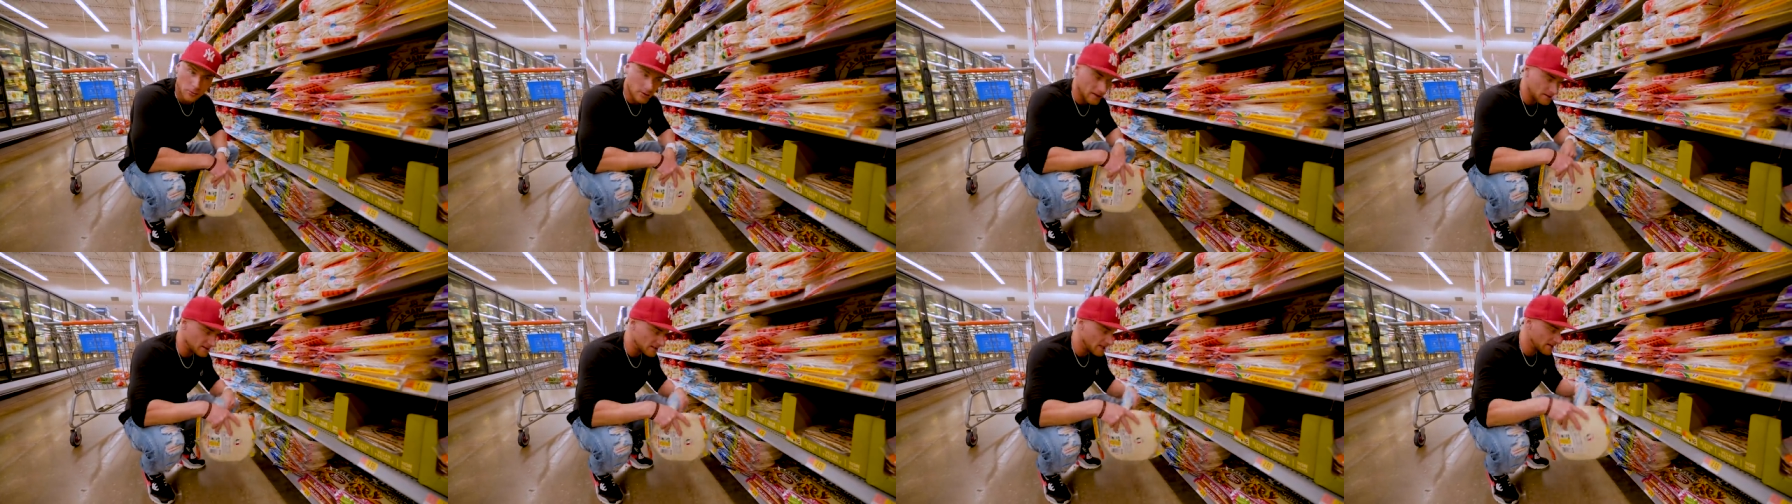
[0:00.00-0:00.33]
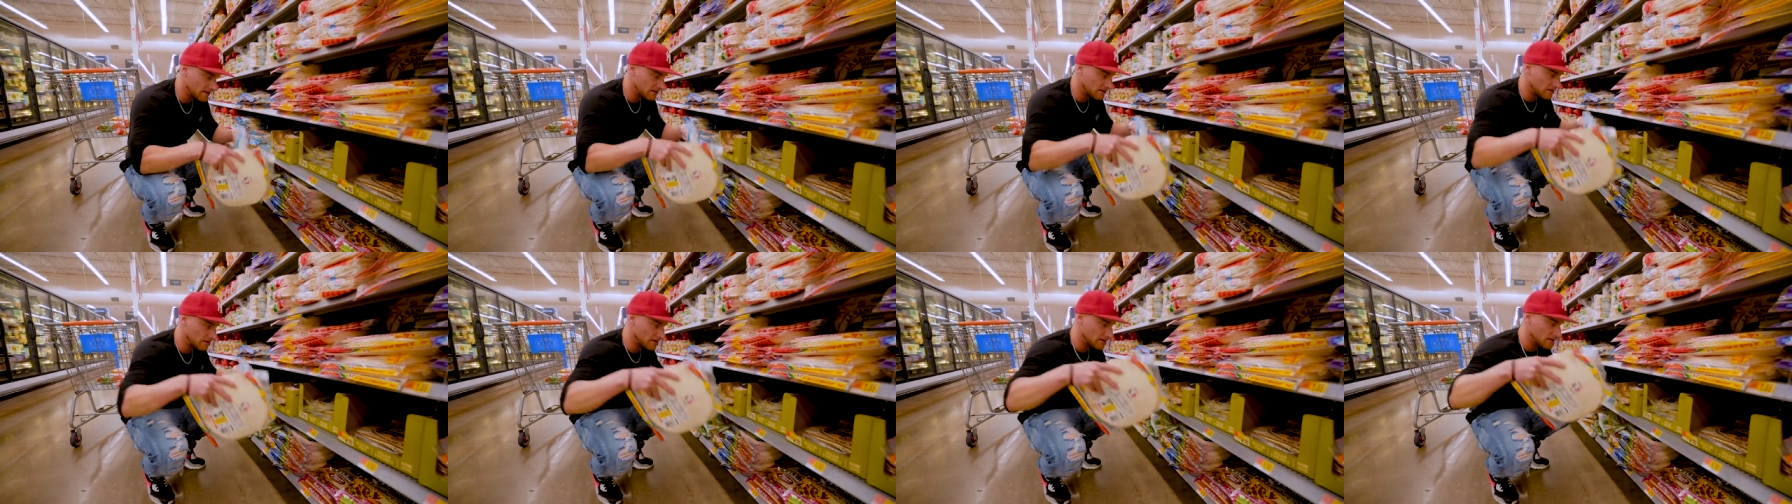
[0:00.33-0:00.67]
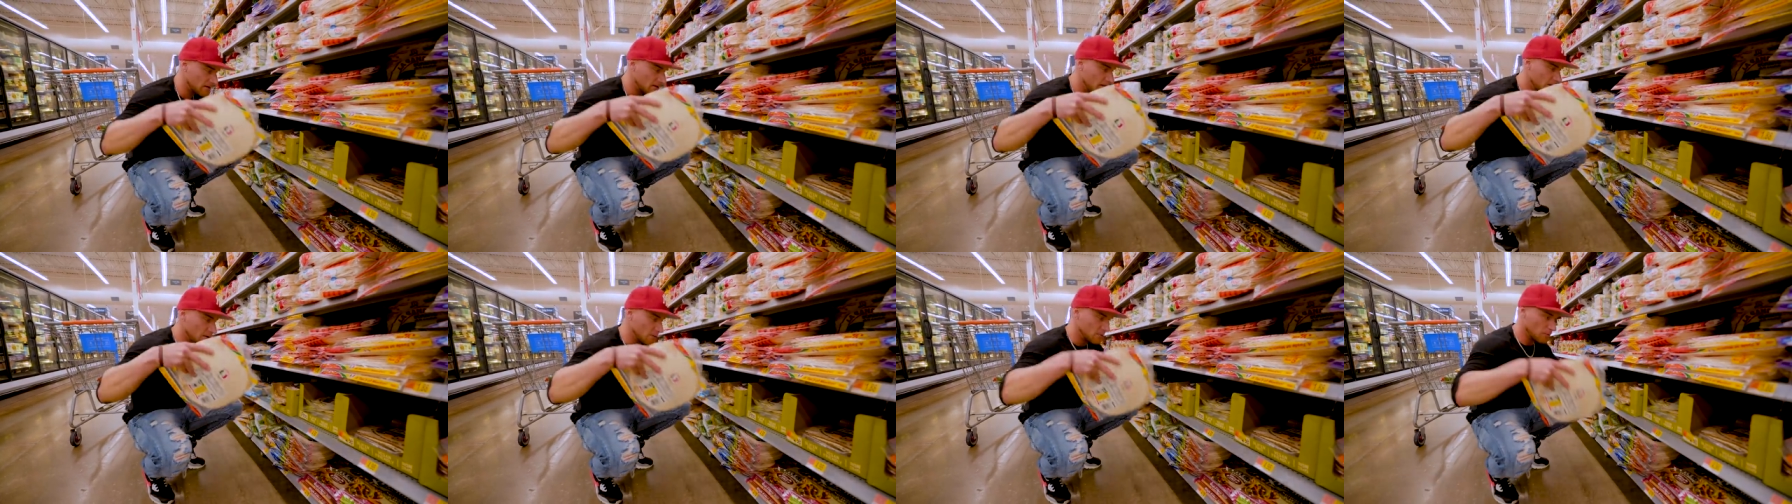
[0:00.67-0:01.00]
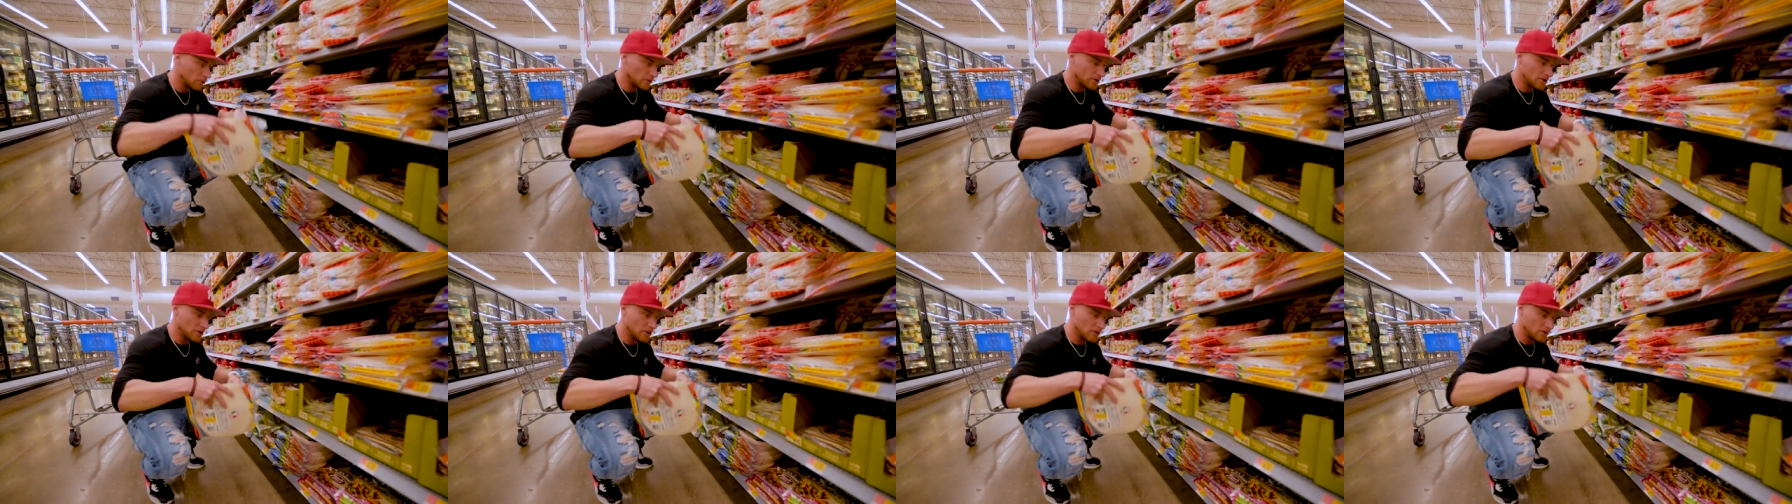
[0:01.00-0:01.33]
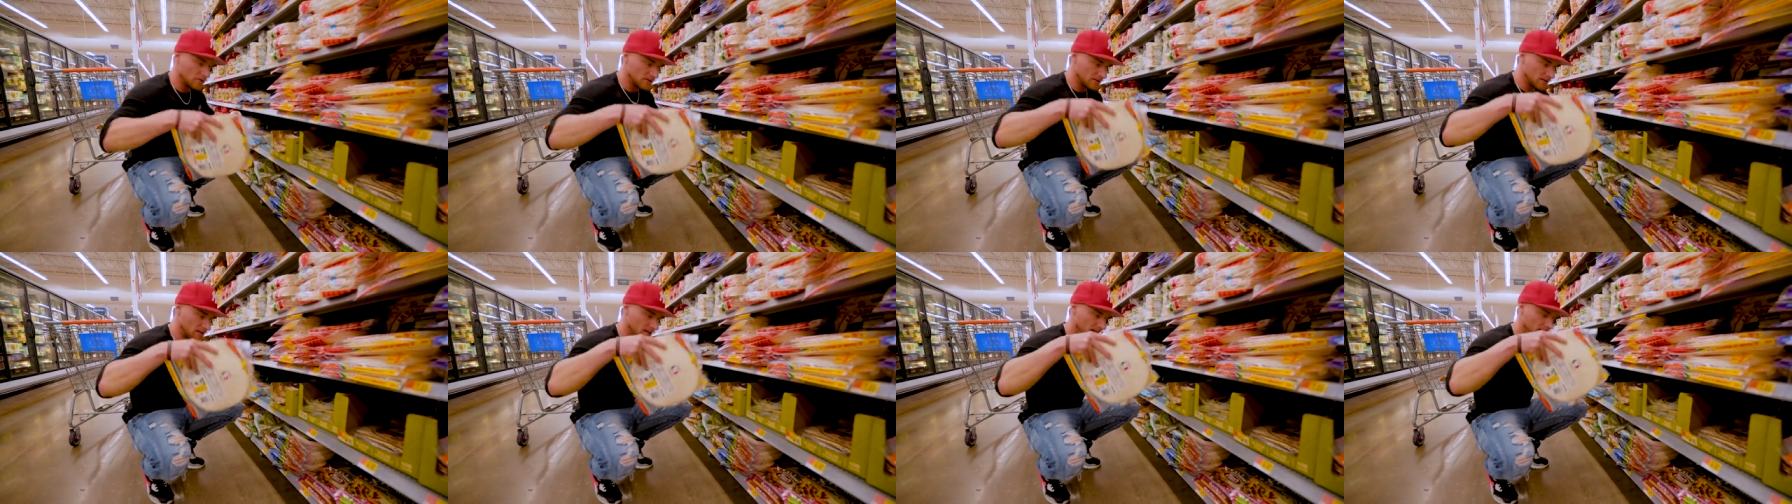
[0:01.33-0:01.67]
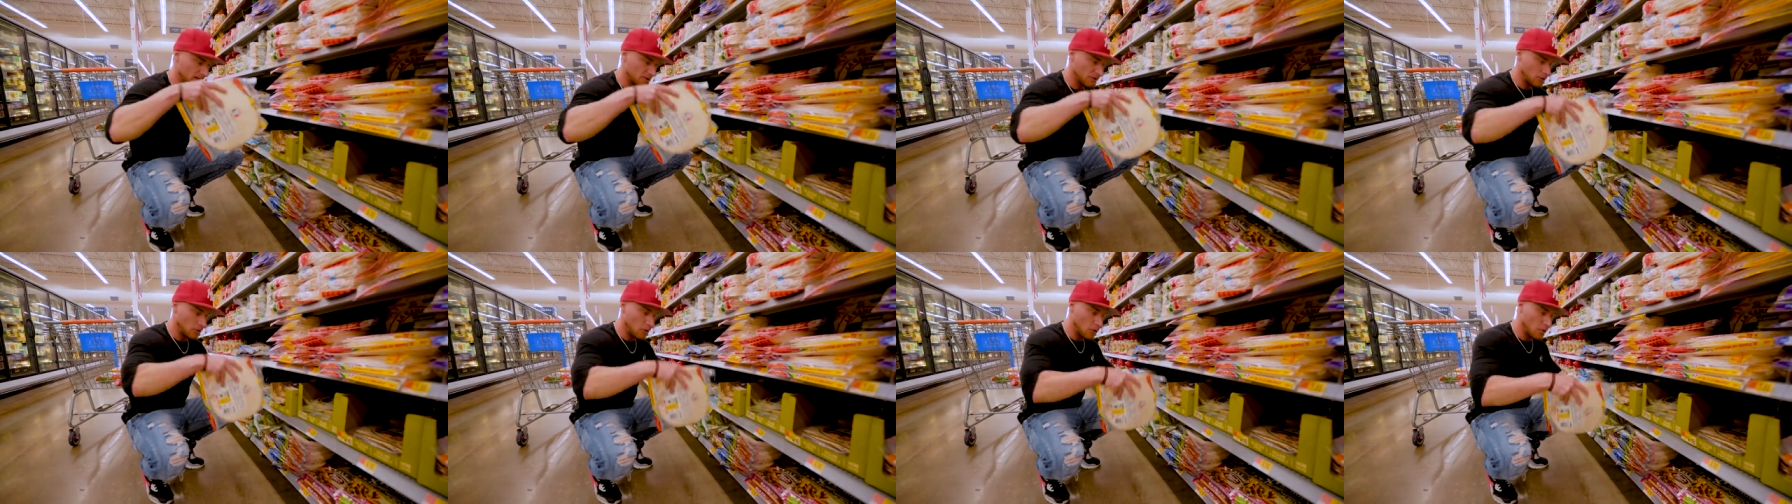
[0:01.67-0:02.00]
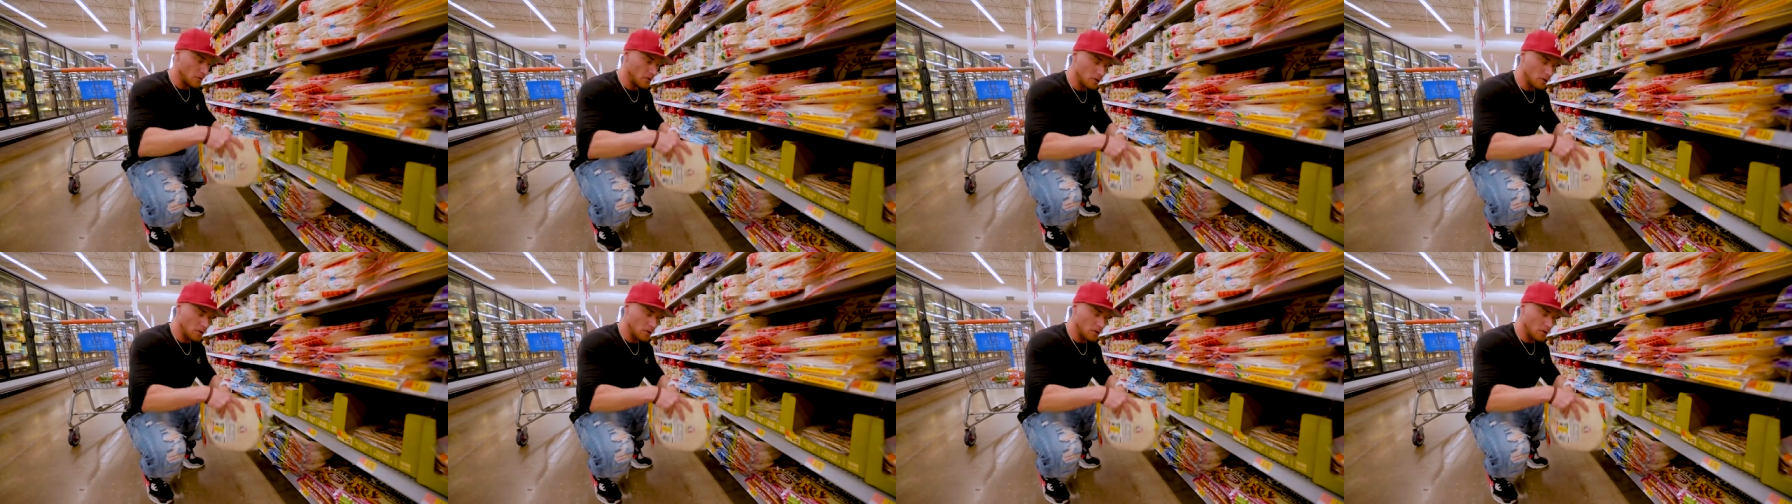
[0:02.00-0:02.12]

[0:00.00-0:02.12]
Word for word: where I take the burritos and like I do a whole